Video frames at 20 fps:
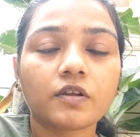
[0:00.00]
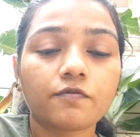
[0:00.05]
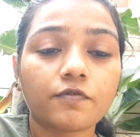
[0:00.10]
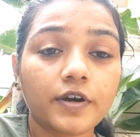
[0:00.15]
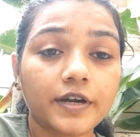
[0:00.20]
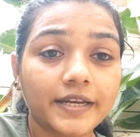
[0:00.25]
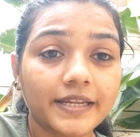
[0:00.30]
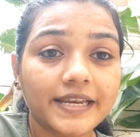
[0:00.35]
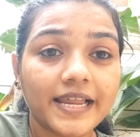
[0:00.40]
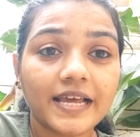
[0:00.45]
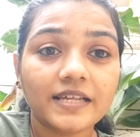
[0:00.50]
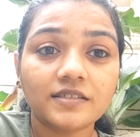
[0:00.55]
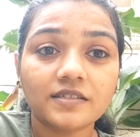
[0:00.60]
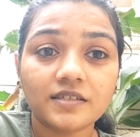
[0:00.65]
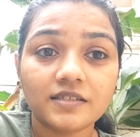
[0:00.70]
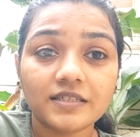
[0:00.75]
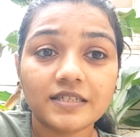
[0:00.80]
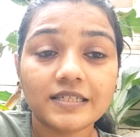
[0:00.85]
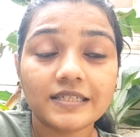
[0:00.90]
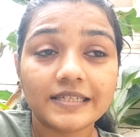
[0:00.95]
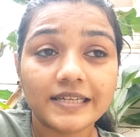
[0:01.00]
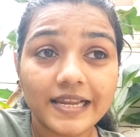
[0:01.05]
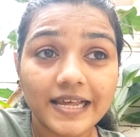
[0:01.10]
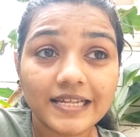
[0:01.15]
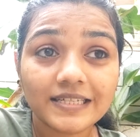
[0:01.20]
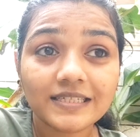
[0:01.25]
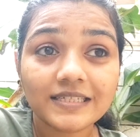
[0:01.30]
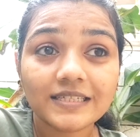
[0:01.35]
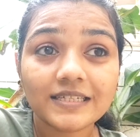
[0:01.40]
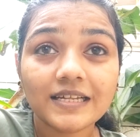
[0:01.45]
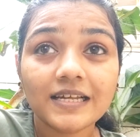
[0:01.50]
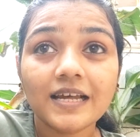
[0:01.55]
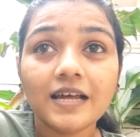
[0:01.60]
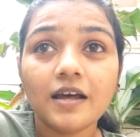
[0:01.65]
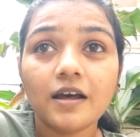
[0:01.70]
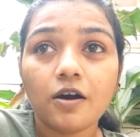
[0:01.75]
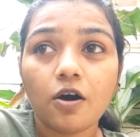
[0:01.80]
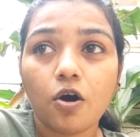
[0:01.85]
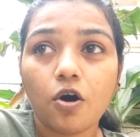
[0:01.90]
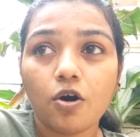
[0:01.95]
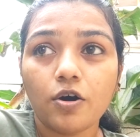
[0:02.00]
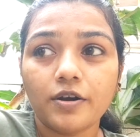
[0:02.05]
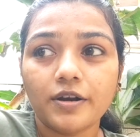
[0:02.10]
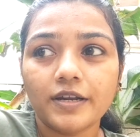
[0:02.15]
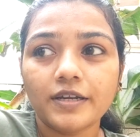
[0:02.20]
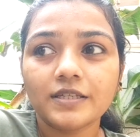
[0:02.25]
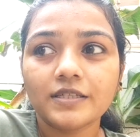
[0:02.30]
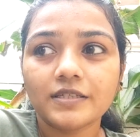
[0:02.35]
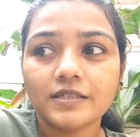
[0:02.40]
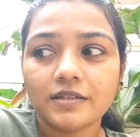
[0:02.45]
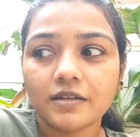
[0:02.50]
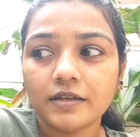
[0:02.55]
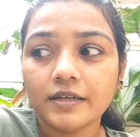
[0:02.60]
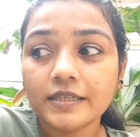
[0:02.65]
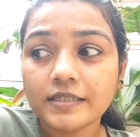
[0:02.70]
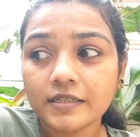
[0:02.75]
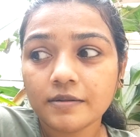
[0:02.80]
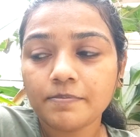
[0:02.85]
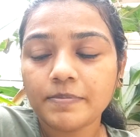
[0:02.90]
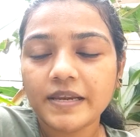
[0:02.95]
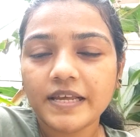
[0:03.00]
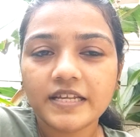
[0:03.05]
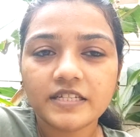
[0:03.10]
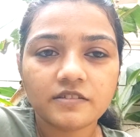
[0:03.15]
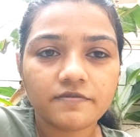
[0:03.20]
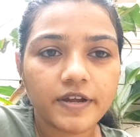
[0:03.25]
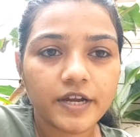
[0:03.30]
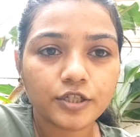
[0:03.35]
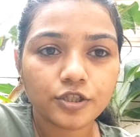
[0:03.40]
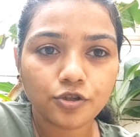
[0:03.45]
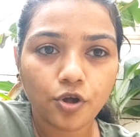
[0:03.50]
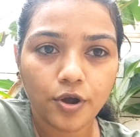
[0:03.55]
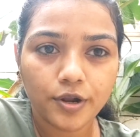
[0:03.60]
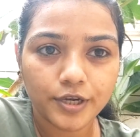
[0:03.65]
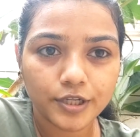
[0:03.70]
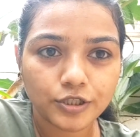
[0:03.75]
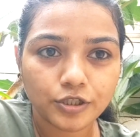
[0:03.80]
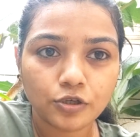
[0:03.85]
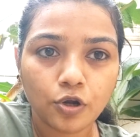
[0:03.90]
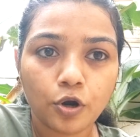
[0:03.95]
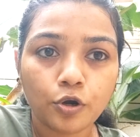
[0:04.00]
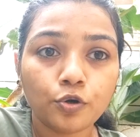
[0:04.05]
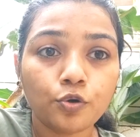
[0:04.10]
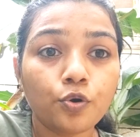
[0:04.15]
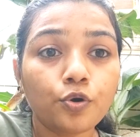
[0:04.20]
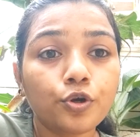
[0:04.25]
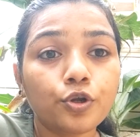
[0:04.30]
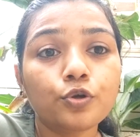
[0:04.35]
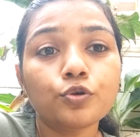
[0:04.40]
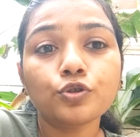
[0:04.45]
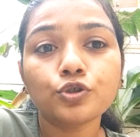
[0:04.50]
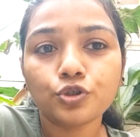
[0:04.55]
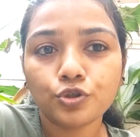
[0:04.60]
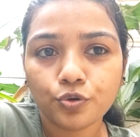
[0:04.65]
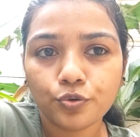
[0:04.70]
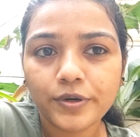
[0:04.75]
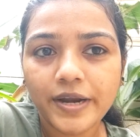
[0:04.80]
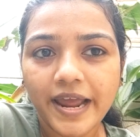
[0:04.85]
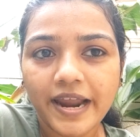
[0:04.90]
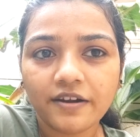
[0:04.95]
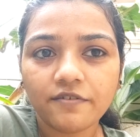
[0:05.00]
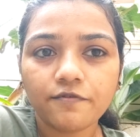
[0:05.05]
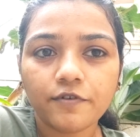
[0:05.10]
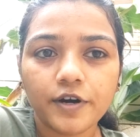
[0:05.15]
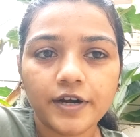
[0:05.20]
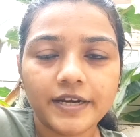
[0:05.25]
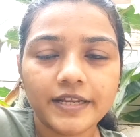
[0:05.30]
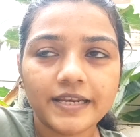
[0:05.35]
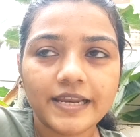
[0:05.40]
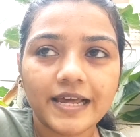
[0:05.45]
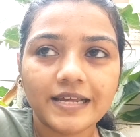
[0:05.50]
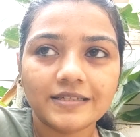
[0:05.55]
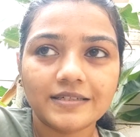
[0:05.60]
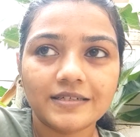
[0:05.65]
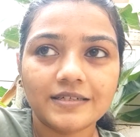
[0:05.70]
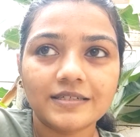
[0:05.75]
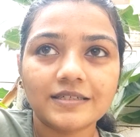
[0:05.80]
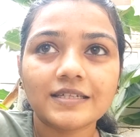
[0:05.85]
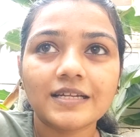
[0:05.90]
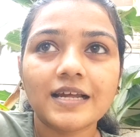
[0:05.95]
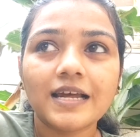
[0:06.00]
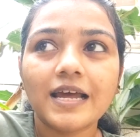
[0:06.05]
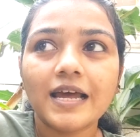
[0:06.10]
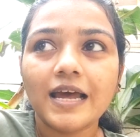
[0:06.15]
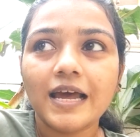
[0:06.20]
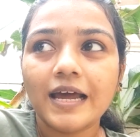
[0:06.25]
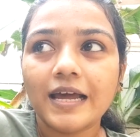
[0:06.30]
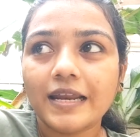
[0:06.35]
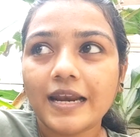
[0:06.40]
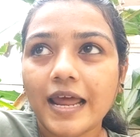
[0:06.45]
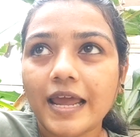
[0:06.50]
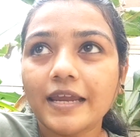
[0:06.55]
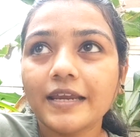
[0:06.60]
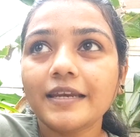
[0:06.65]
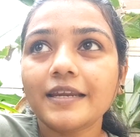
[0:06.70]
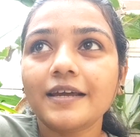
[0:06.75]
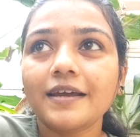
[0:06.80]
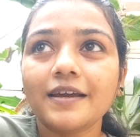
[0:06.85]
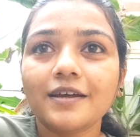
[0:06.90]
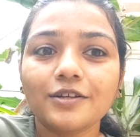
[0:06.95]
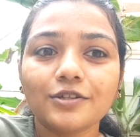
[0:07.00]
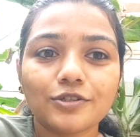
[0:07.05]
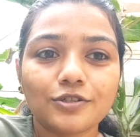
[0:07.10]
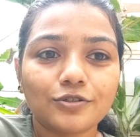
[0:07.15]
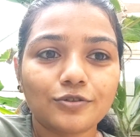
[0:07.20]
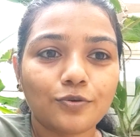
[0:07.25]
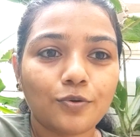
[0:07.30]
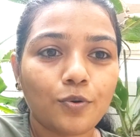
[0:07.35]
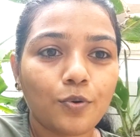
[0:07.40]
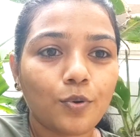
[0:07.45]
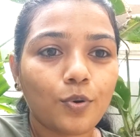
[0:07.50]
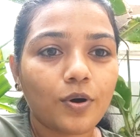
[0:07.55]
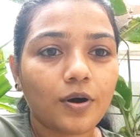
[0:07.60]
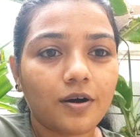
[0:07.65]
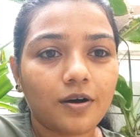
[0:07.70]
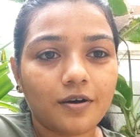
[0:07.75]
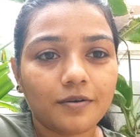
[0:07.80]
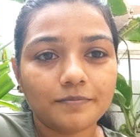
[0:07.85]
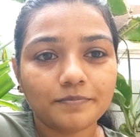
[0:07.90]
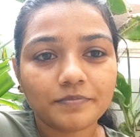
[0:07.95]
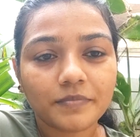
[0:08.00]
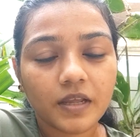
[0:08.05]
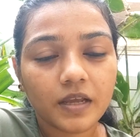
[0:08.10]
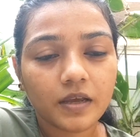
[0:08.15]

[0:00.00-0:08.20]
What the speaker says: fertilizers is less, or it's a place where soil is not good, you should add fertilizers, right? So